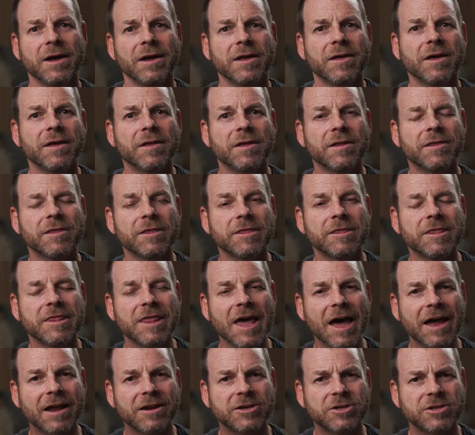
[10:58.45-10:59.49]

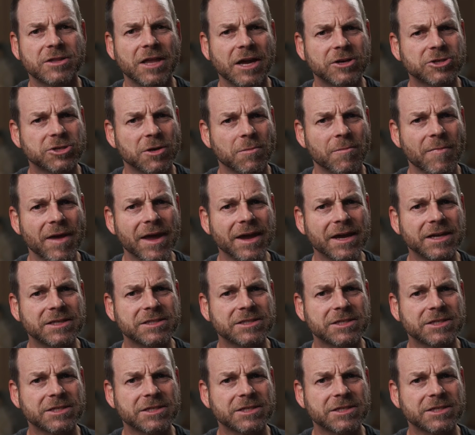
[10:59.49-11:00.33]
That should make us